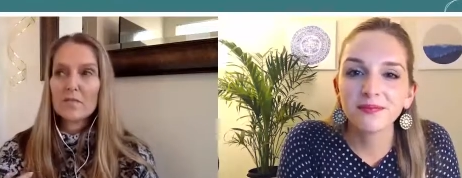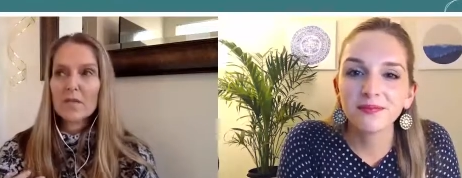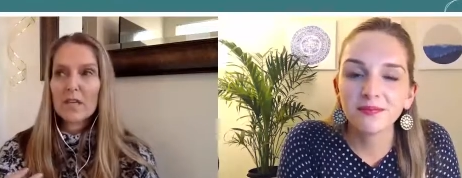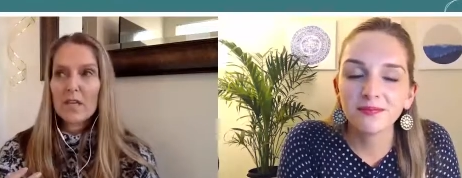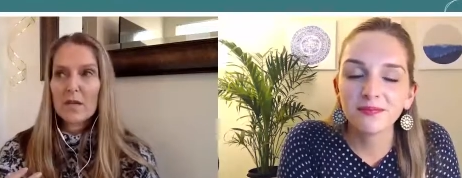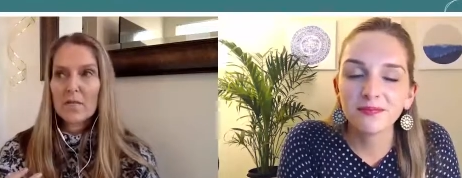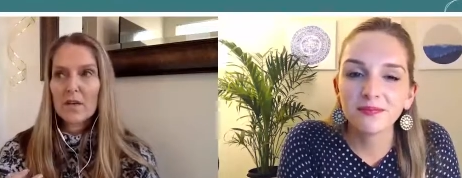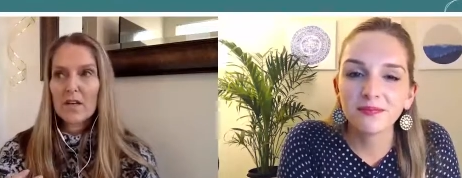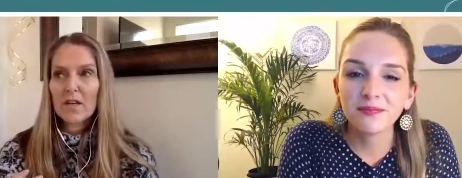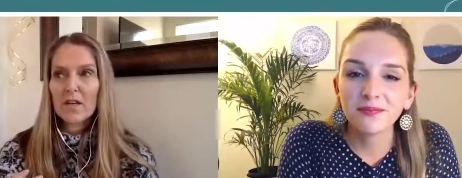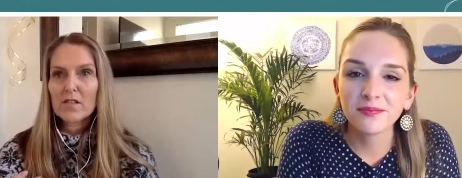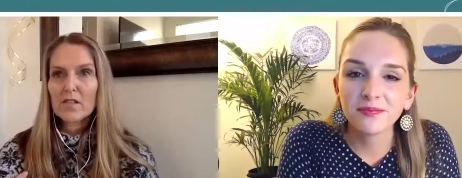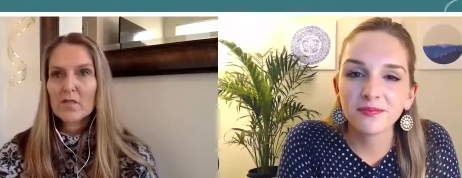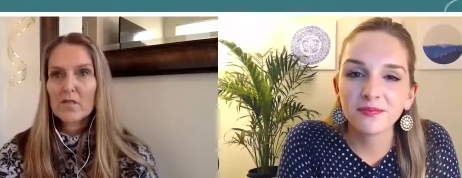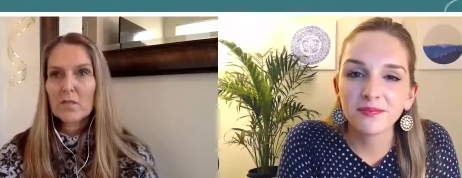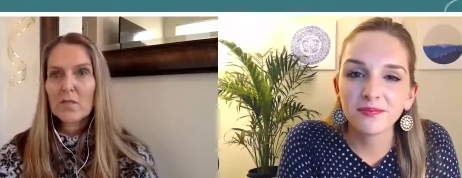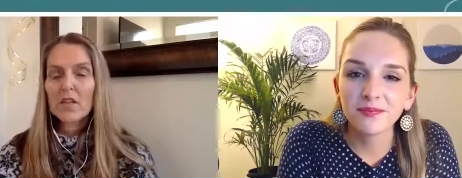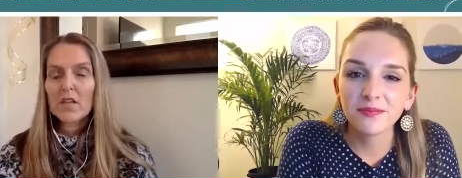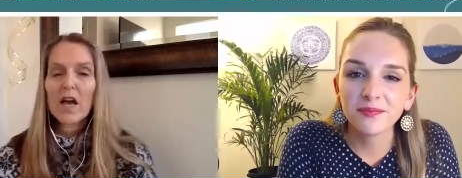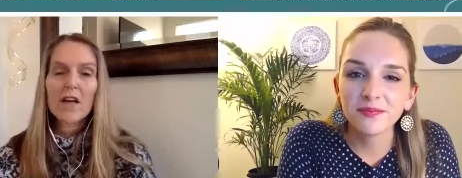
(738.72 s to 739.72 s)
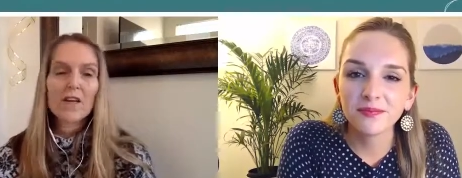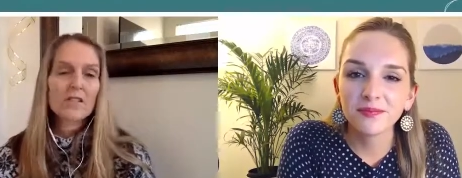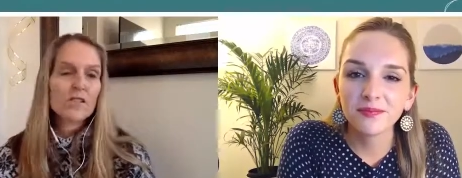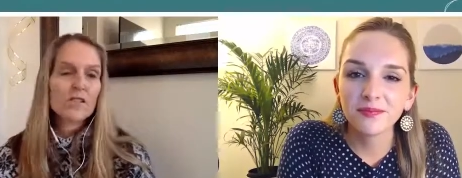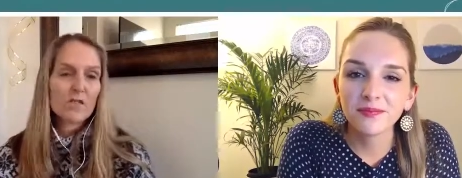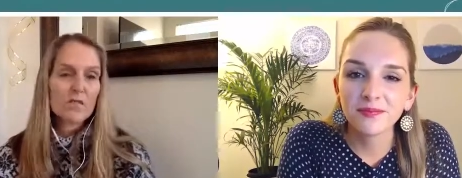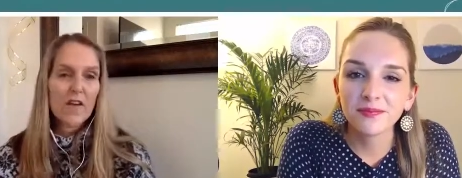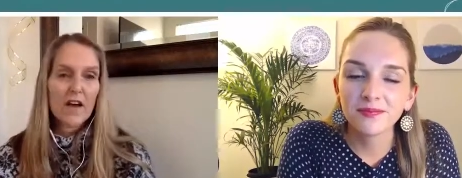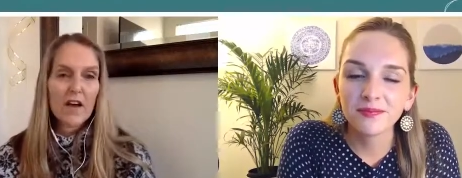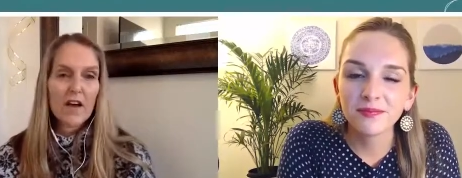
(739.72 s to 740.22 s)
Speaker 1: emails from a lot of
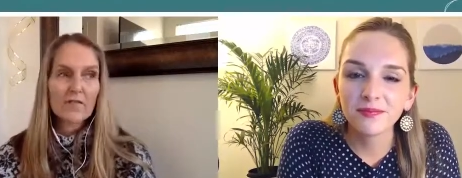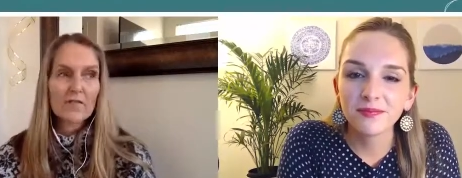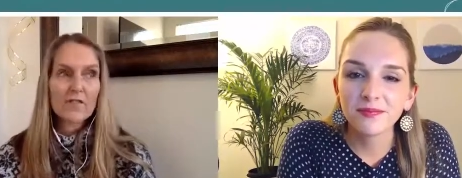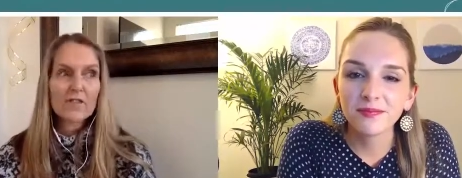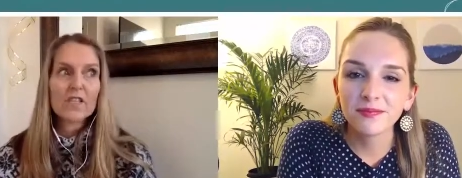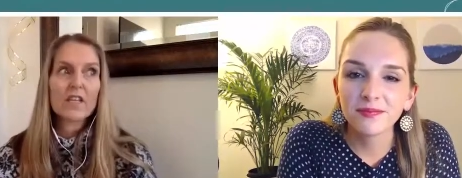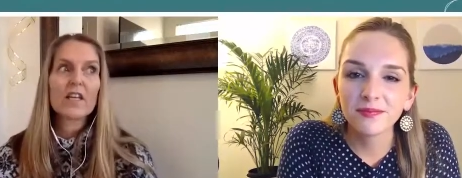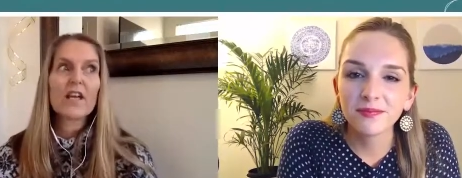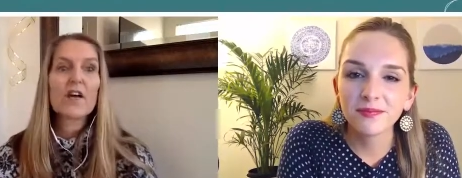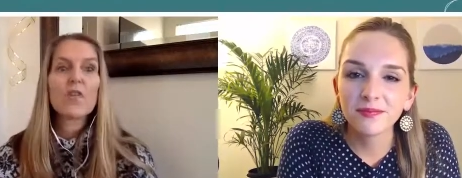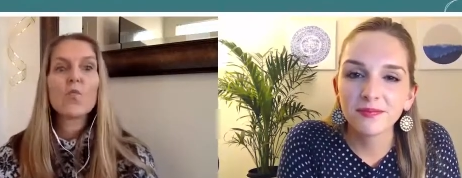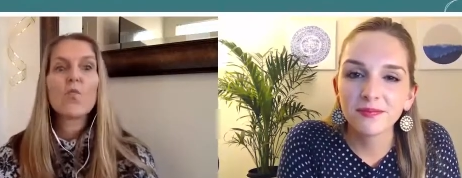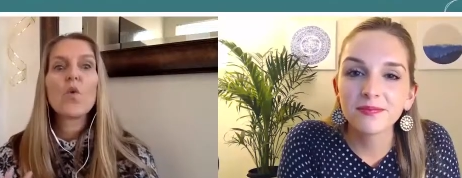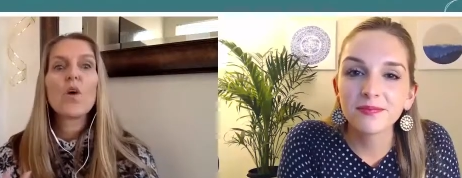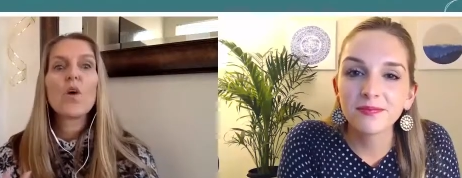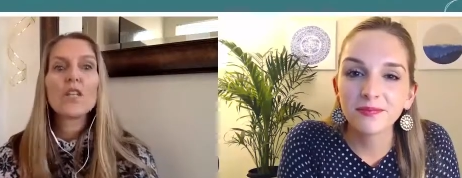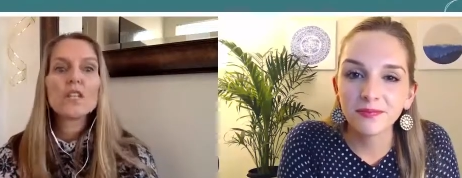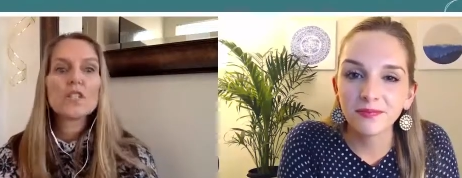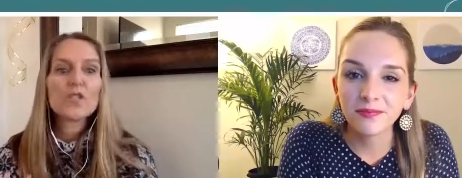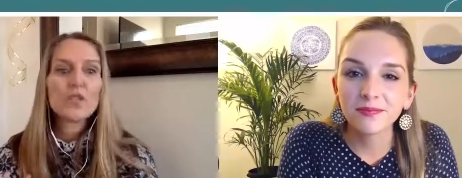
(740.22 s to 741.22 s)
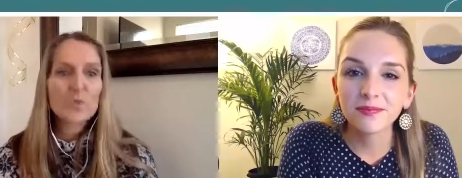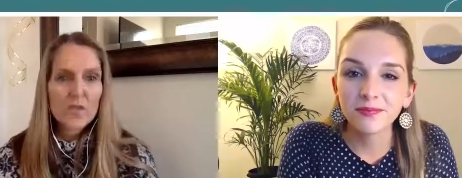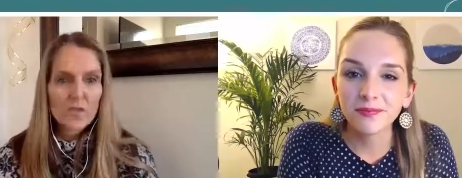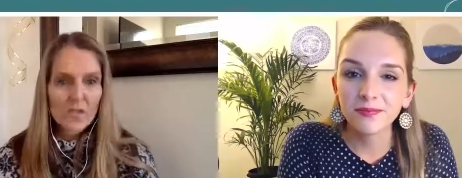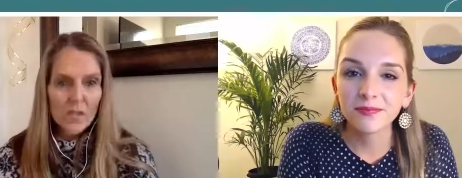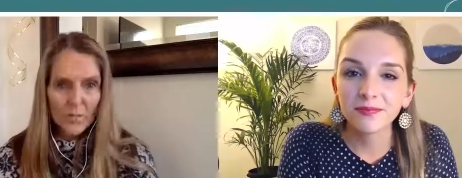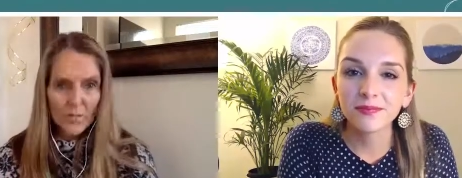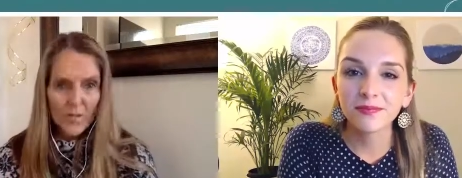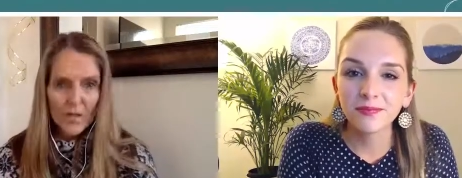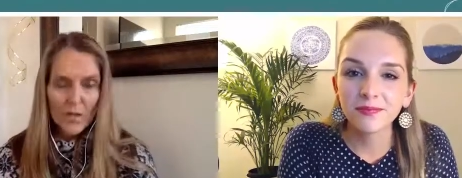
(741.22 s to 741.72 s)
survivors like I want to do
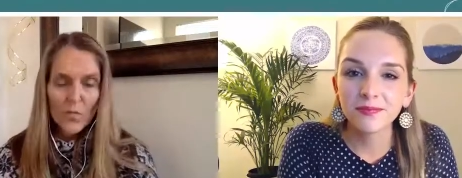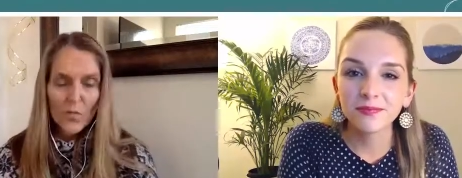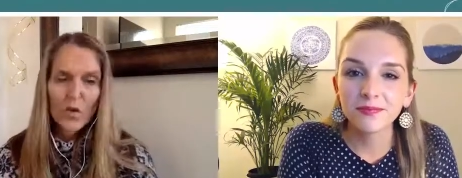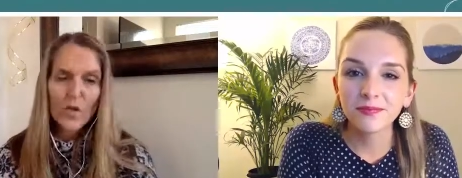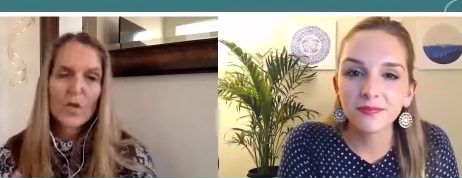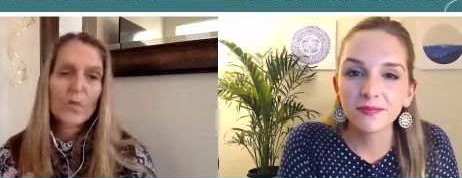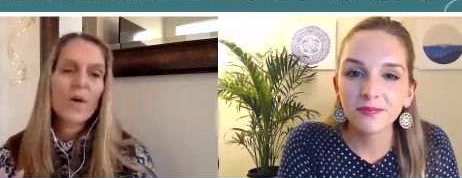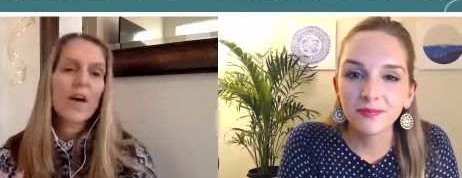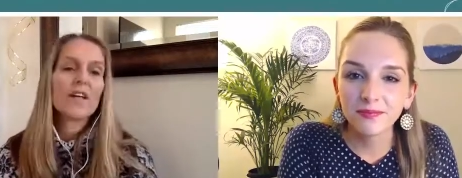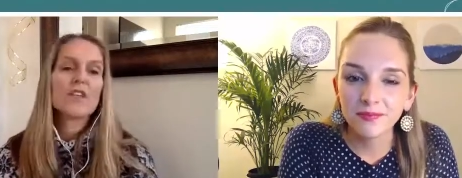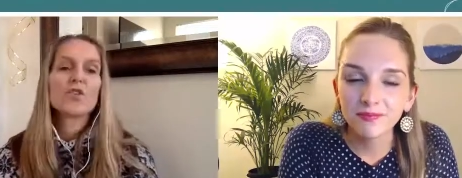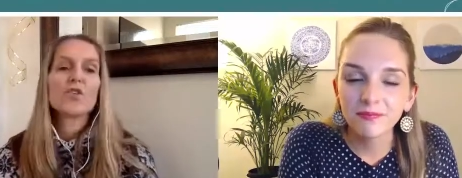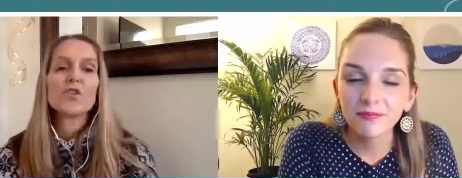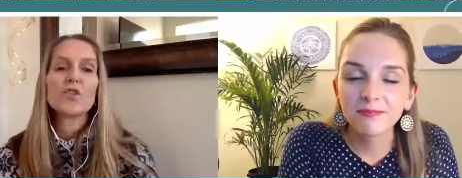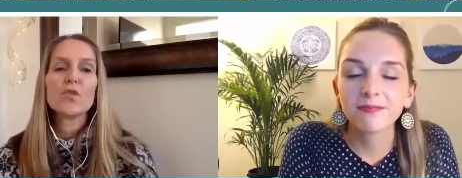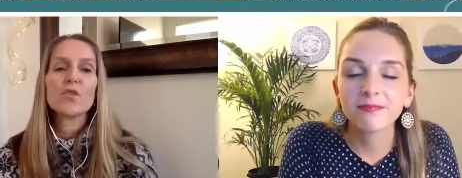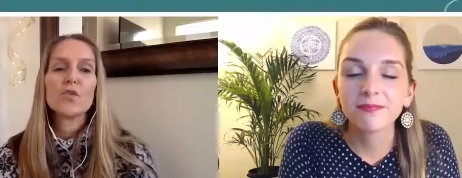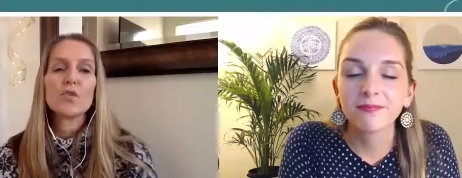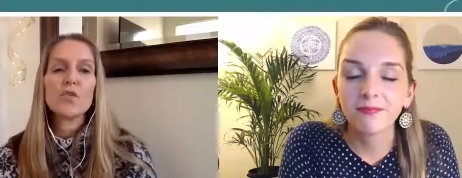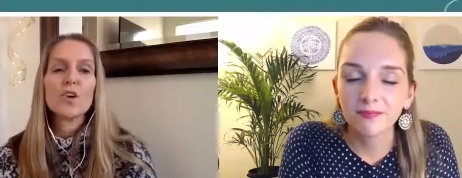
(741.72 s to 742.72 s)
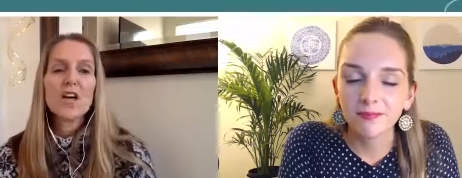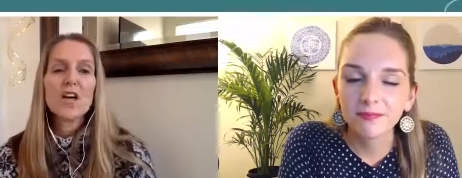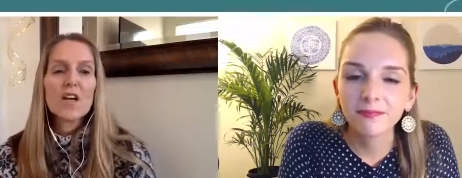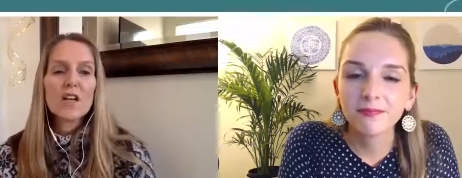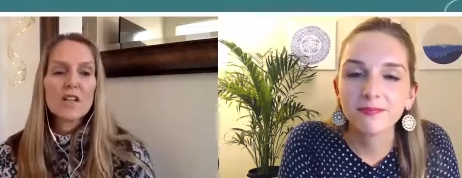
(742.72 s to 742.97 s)
something. What do I do?